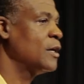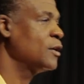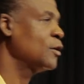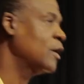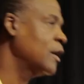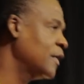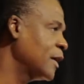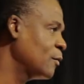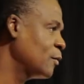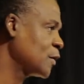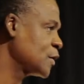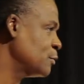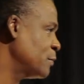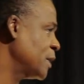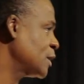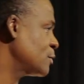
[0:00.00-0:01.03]
you know how that
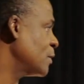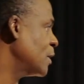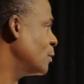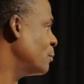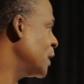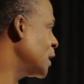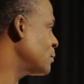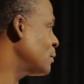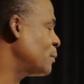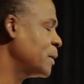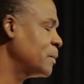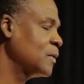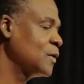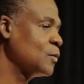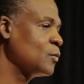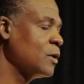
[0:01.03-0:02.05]
works in baseball, the baseball
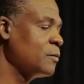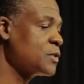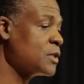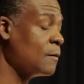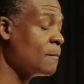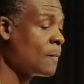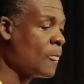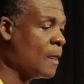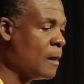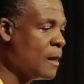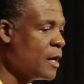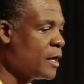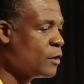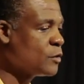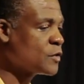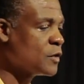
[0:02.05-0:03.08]
people in the room. So
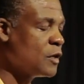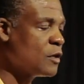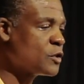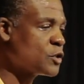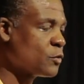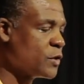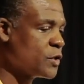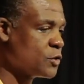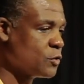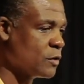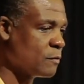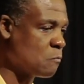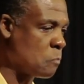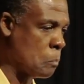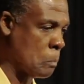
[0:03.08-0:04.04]
here's a long story short.